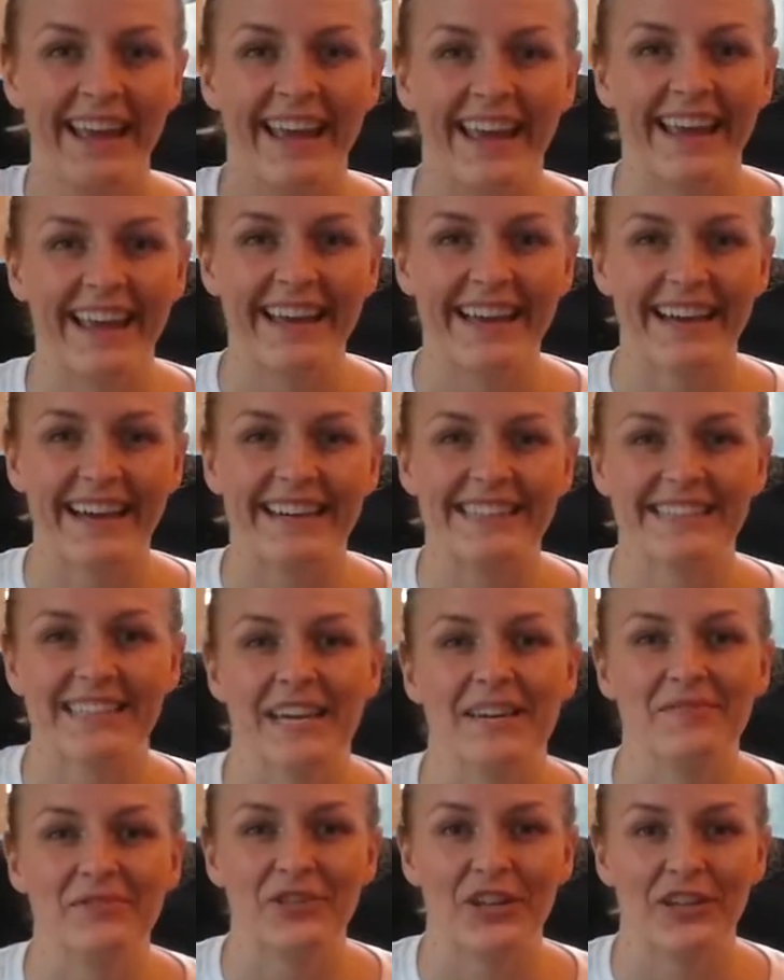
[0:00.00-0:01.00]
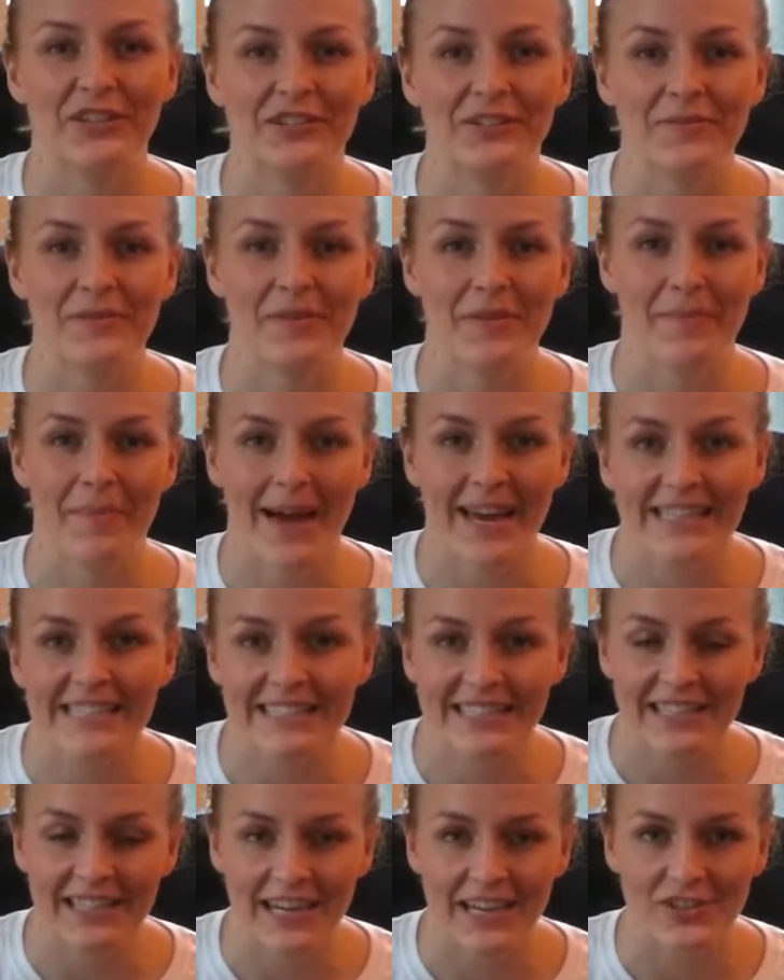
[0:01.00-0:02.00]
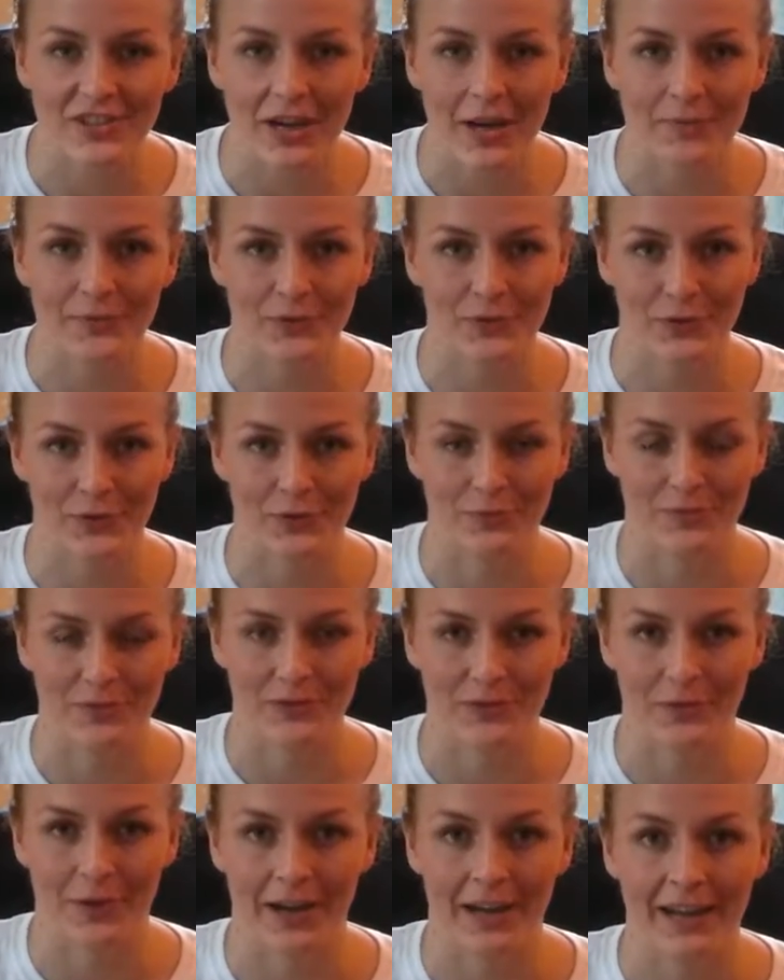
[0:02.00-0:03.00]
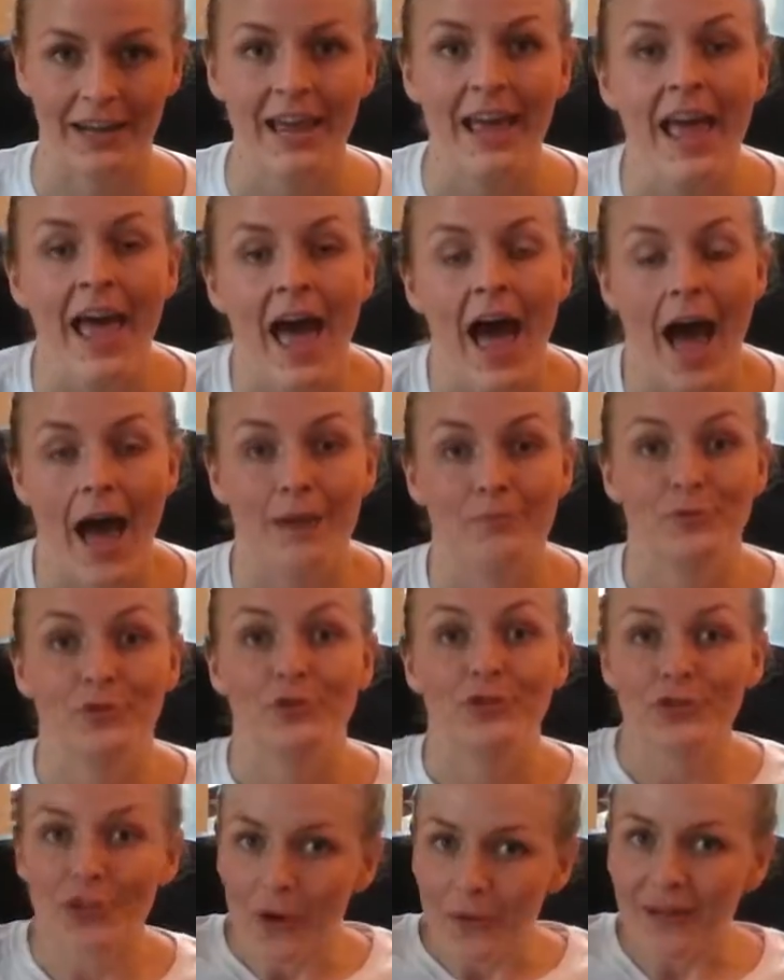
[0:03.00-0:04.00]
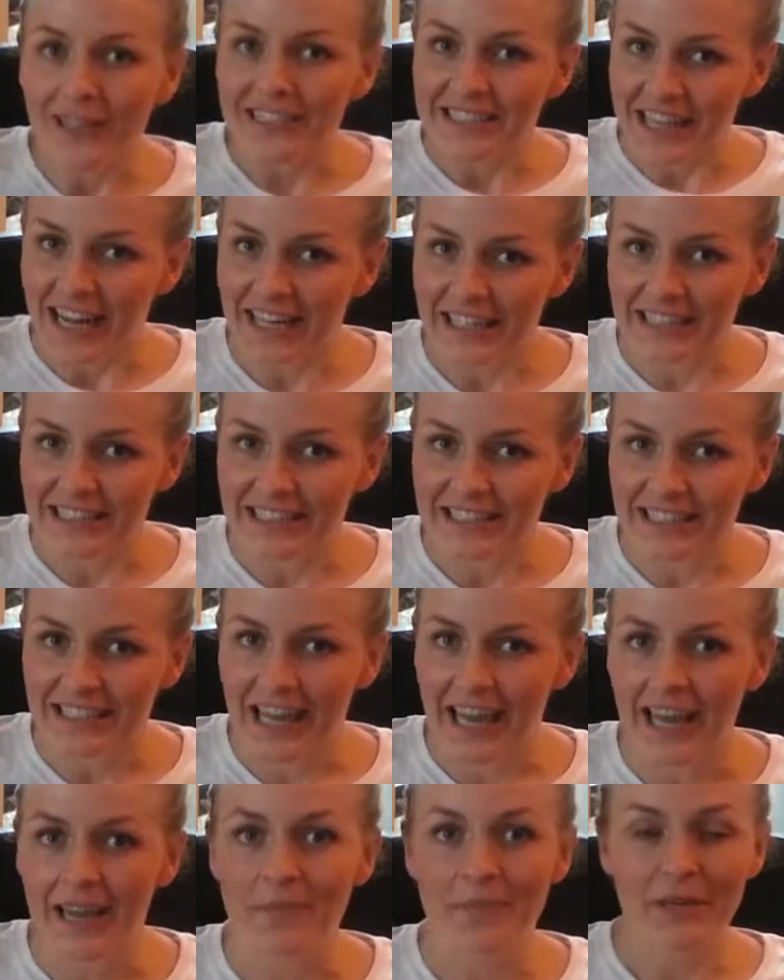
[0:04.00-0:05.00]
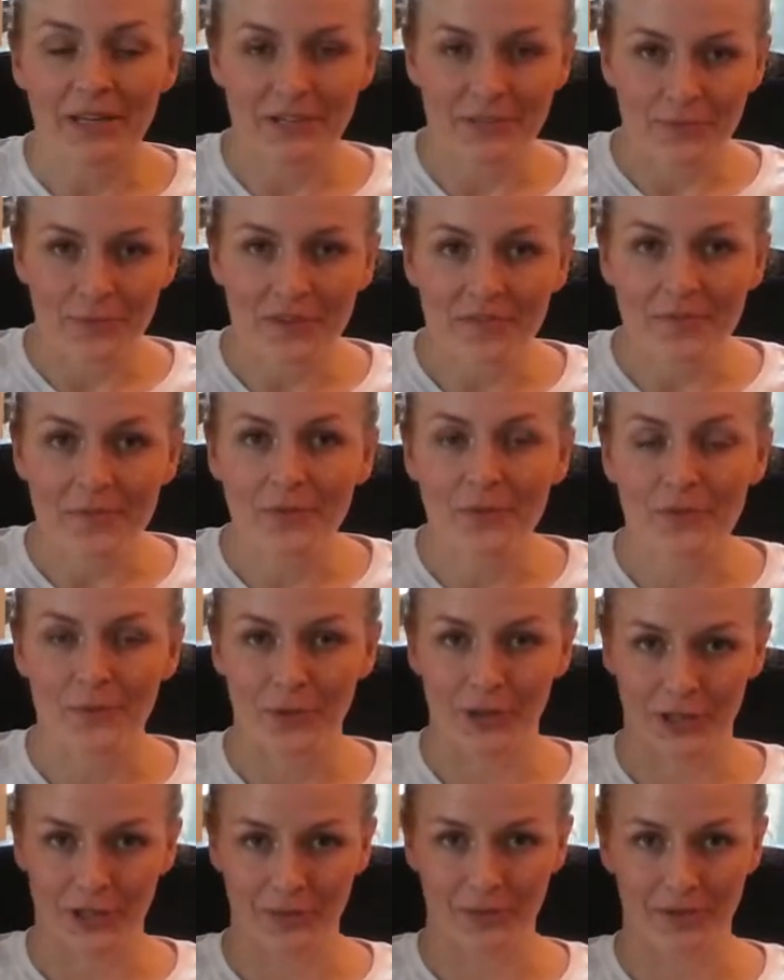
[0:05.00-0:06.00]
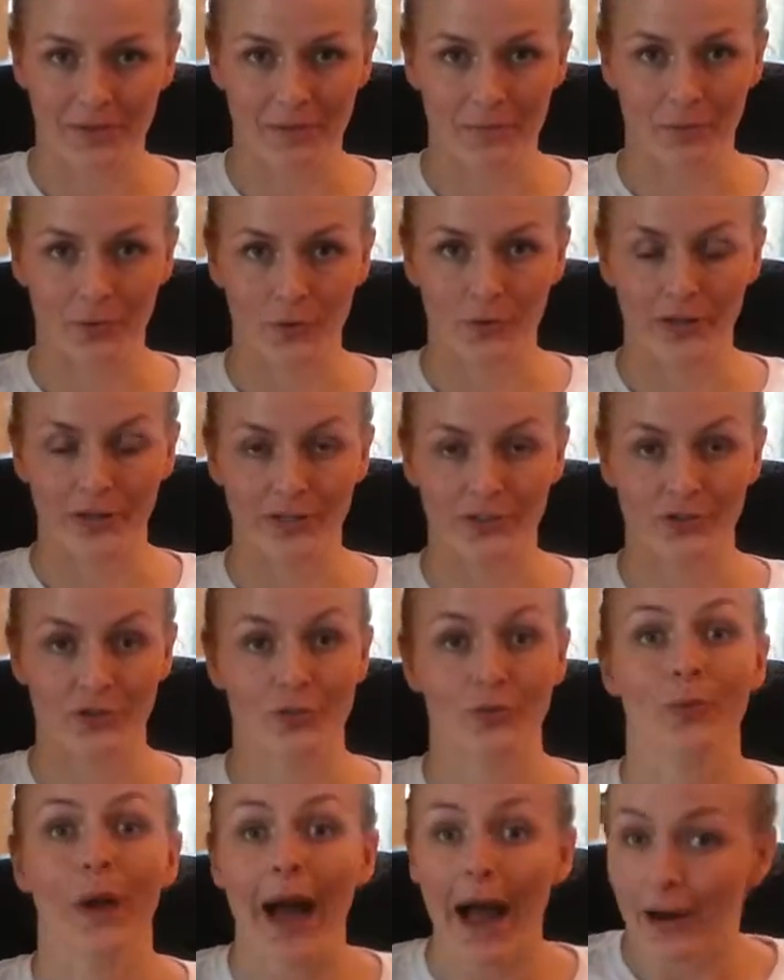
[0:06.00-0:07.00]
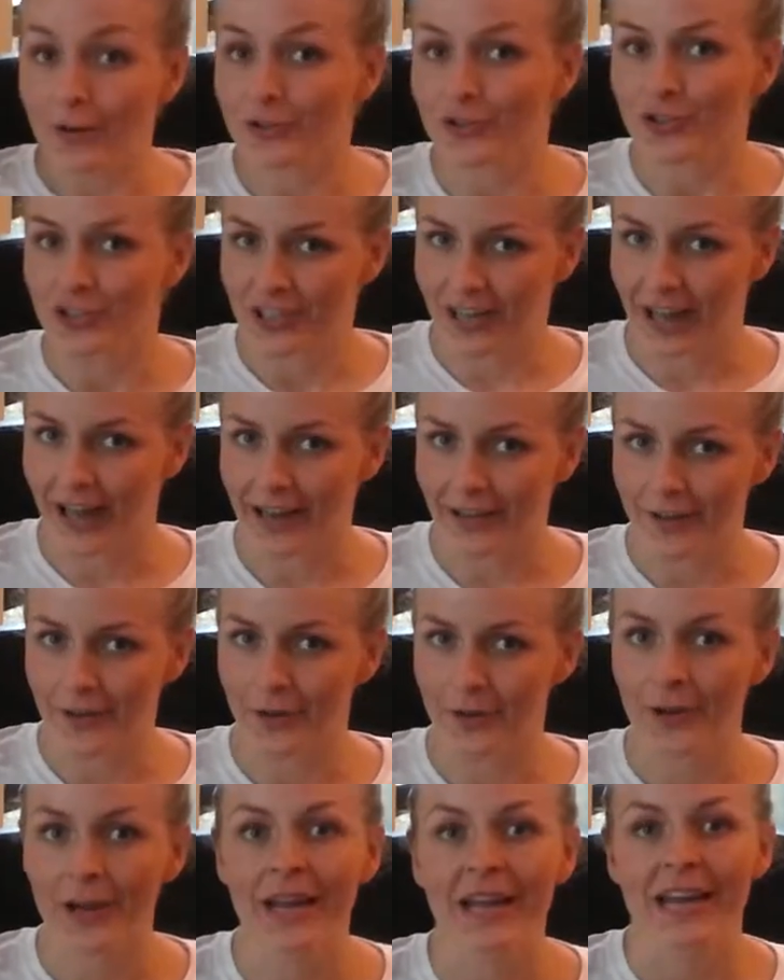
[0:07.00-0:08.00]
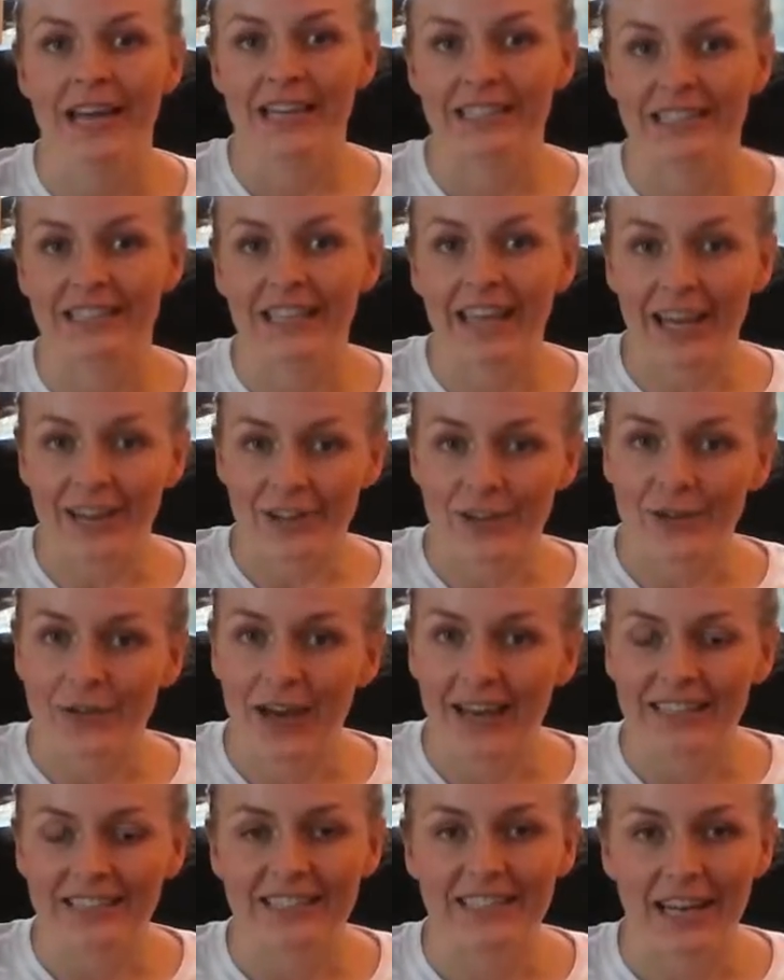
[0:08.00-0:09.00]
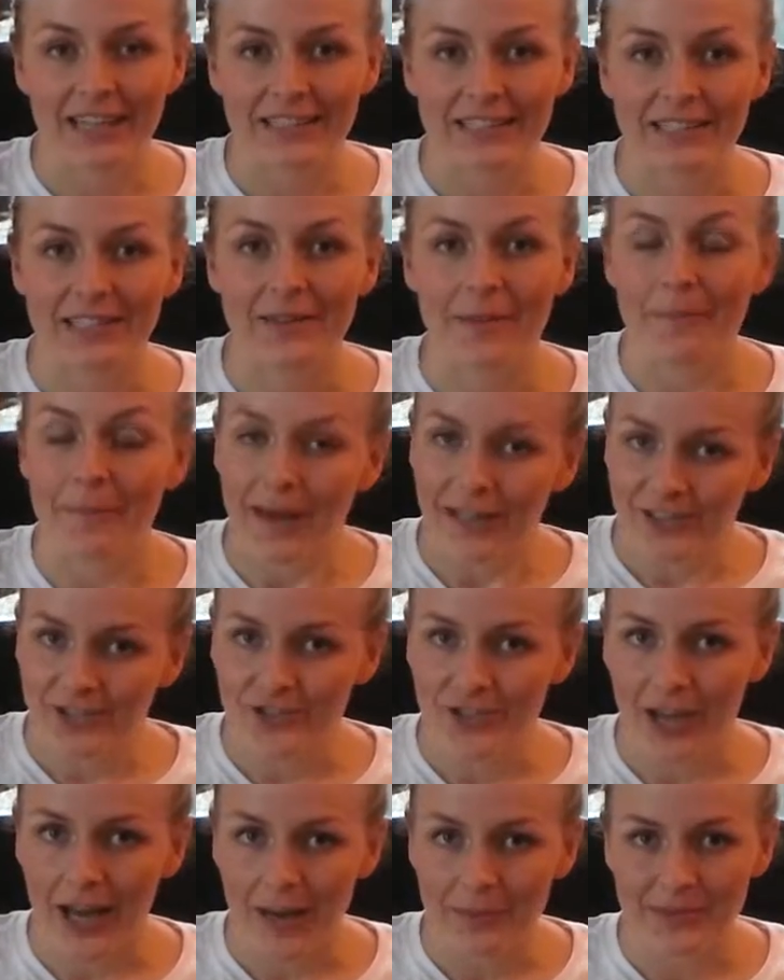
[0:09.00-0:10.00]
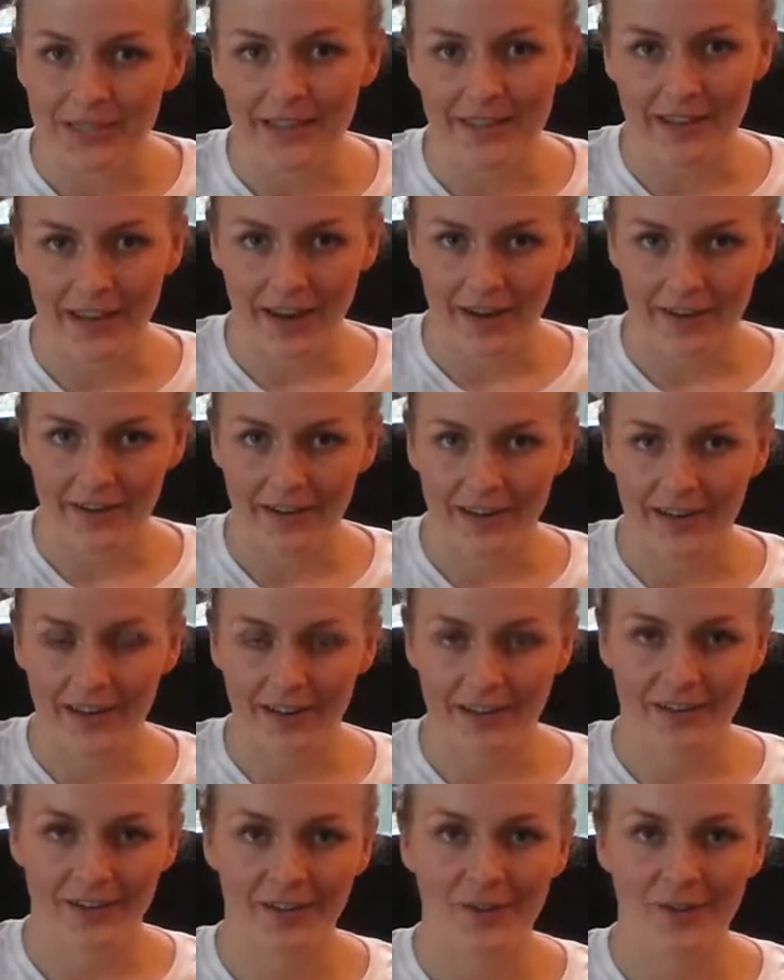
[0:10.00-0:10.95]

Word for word: Hey guys, I'm Chelsea with the My CNA Jobs Recruitment Squad. I'm so excited today because we've been working with employers throughout Chicago to get you guys connected to the best jobs in the area.